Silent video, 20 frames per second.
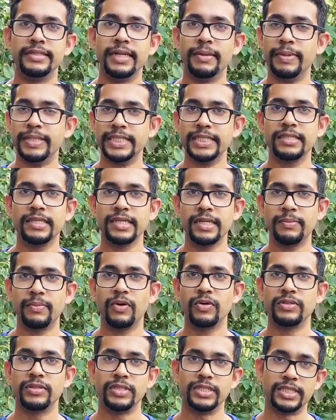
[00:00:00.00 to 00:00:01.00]
The amazing thing
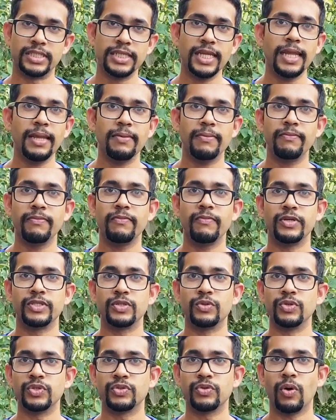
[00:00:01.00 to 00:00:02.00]
about the Seim, which
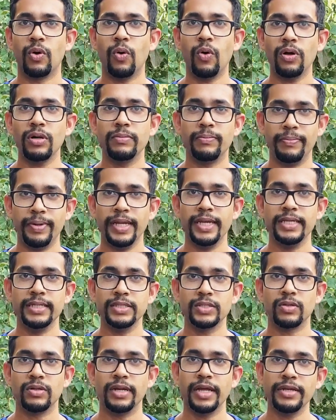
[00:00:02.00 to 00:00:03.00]
goes for all
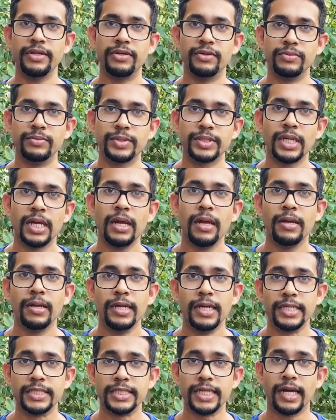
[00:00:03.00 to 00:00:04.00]
beans or legumes,
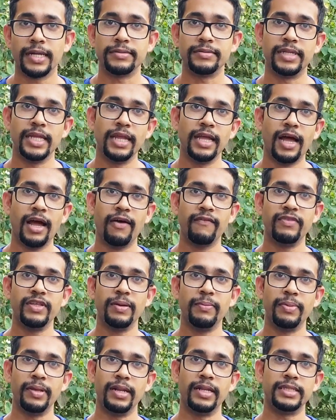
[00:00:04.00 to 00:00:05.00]
is that they have the
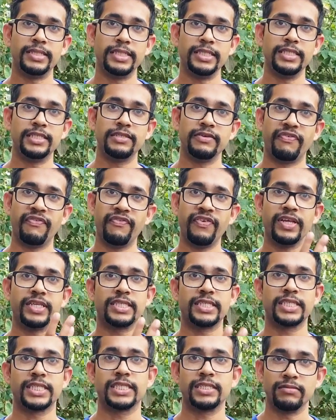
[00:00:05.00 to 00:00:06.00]
ability to
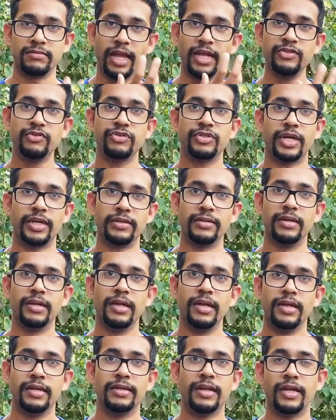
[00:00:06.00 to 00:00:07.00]
fix nitrogen.
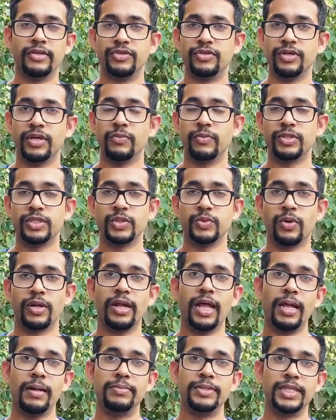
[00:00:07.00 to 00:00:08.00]
Nitrogen, which is what
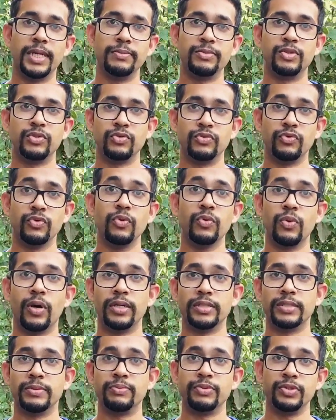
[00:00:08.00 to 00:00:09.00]
helps them to grow
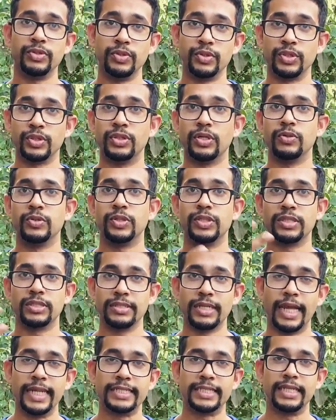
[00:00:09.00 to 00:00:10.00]
and to produce those
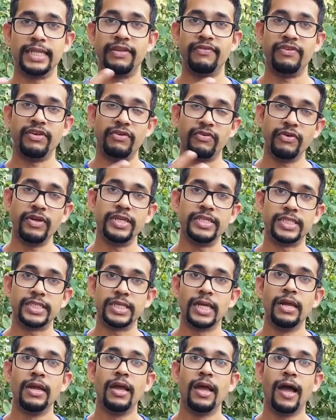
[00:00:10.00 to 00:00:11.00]
nice leafy greens.
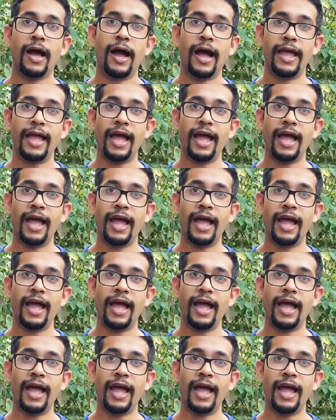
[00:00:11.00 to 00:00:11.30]
I